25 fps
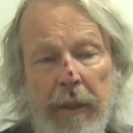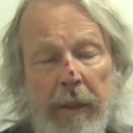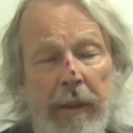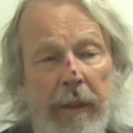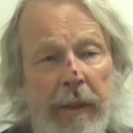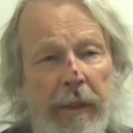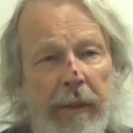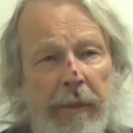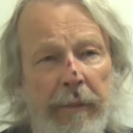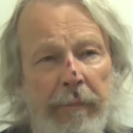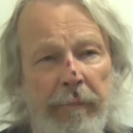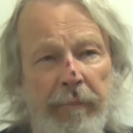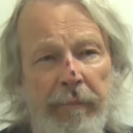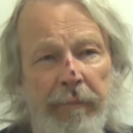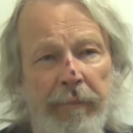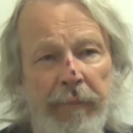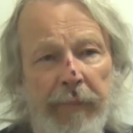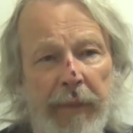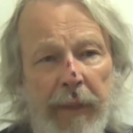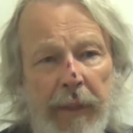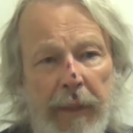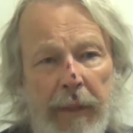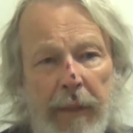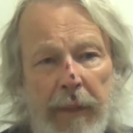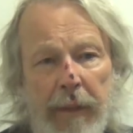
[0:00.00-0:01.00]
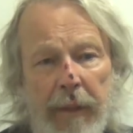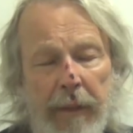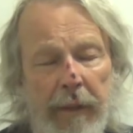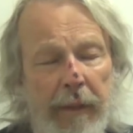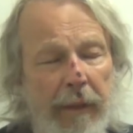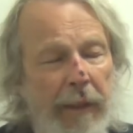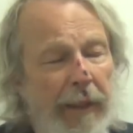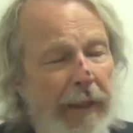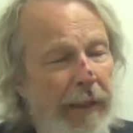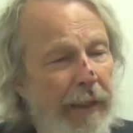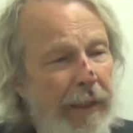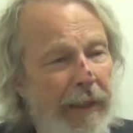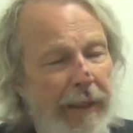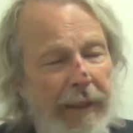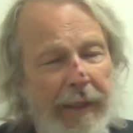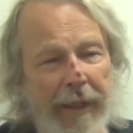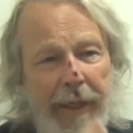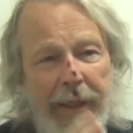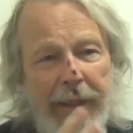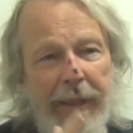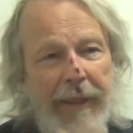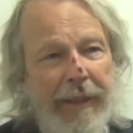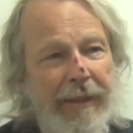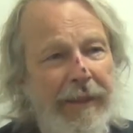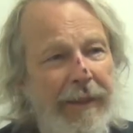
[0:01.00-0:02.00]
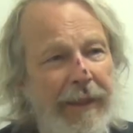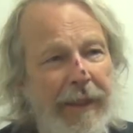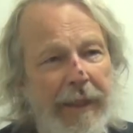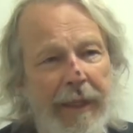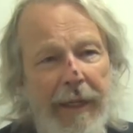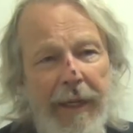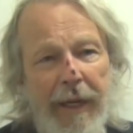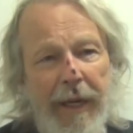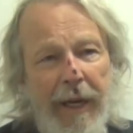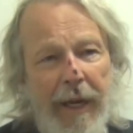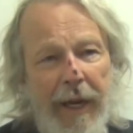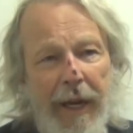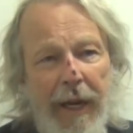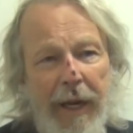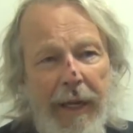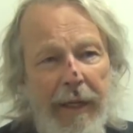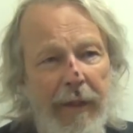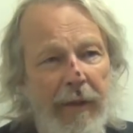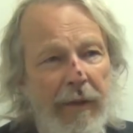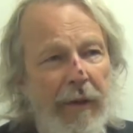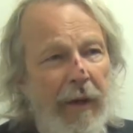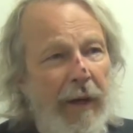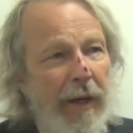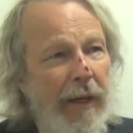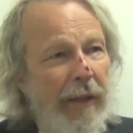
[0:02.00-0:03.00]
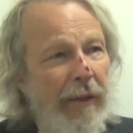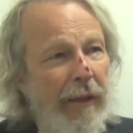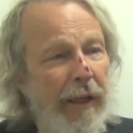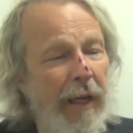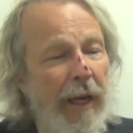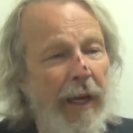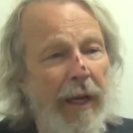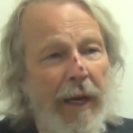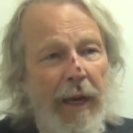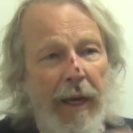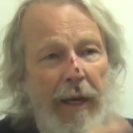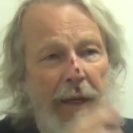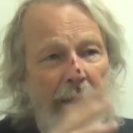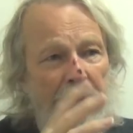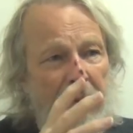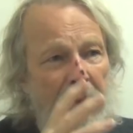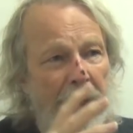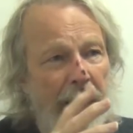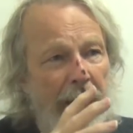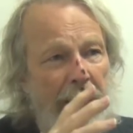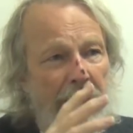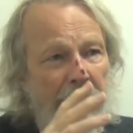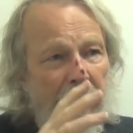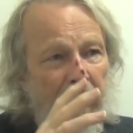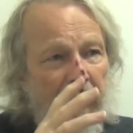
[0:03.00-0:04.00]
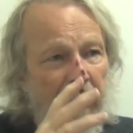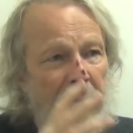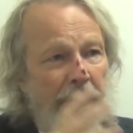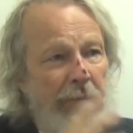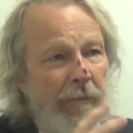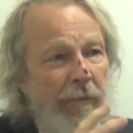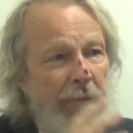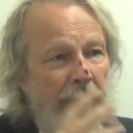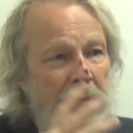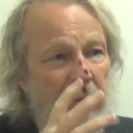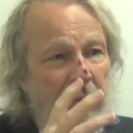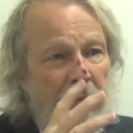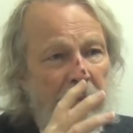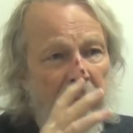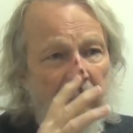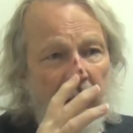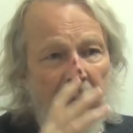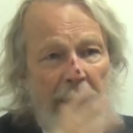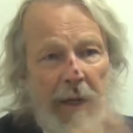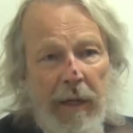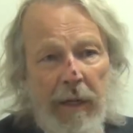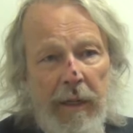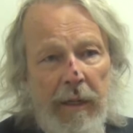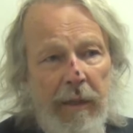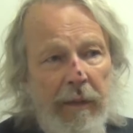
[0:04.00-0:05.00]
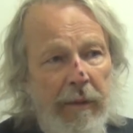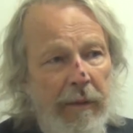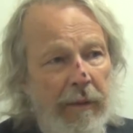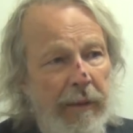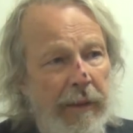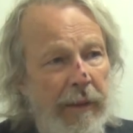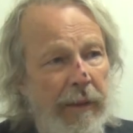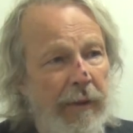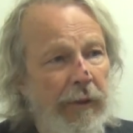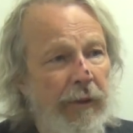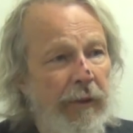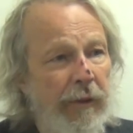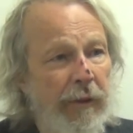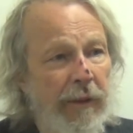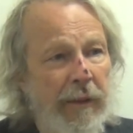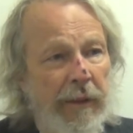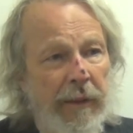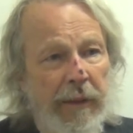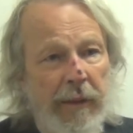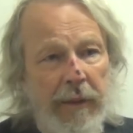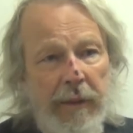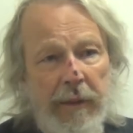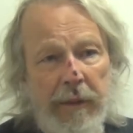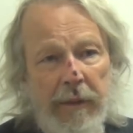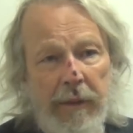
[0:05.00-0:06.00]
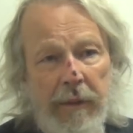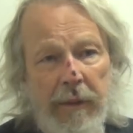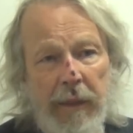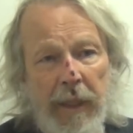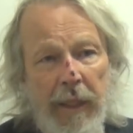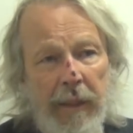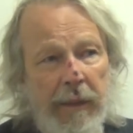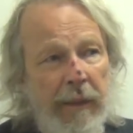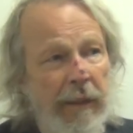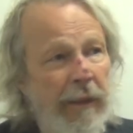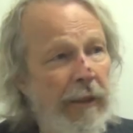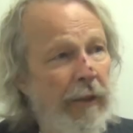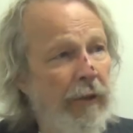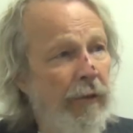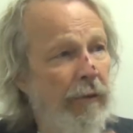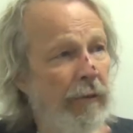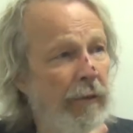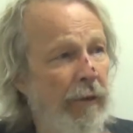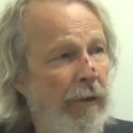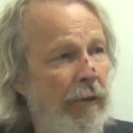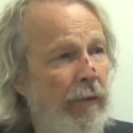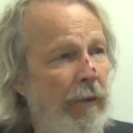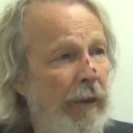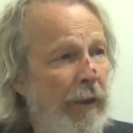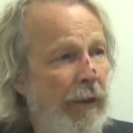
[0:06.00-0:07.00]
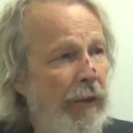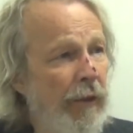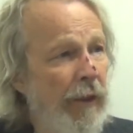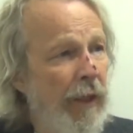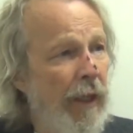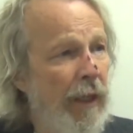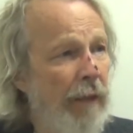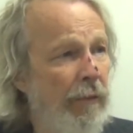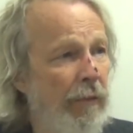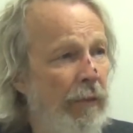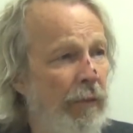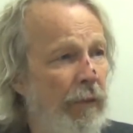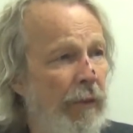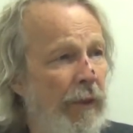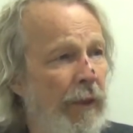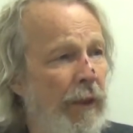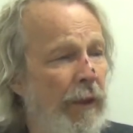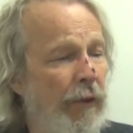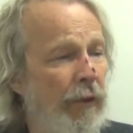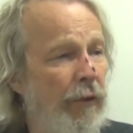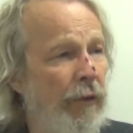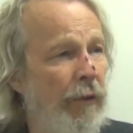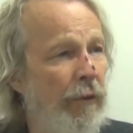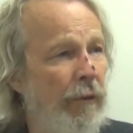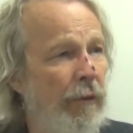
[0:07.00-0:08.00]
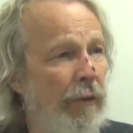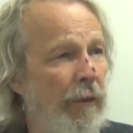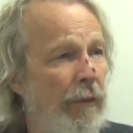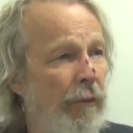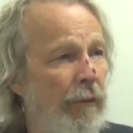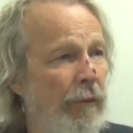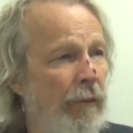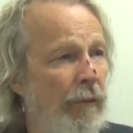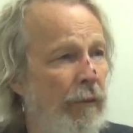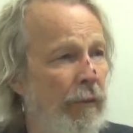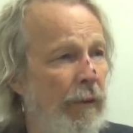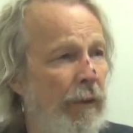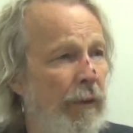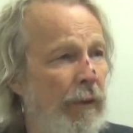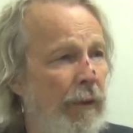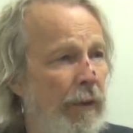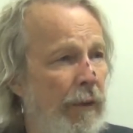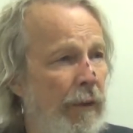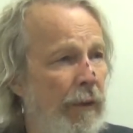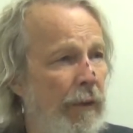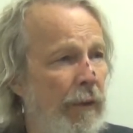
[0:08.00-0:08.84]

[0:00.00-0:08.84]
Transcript: Um, you know, I got and I got to say, I don't know how I I admire Inslee. I think he's doing a great job with what he's doing with